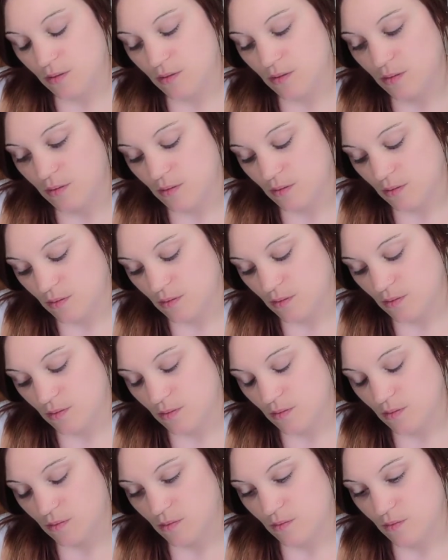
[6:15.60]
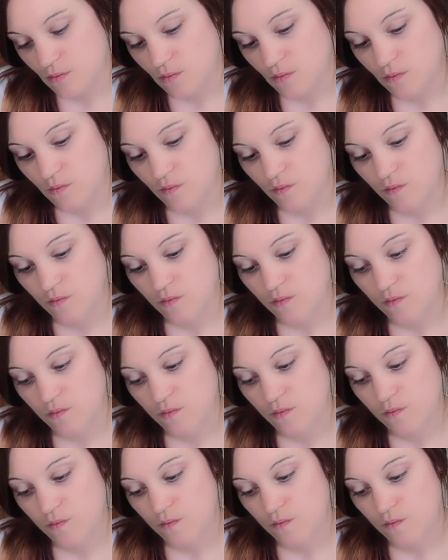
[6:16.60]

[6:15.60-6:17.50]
(silence)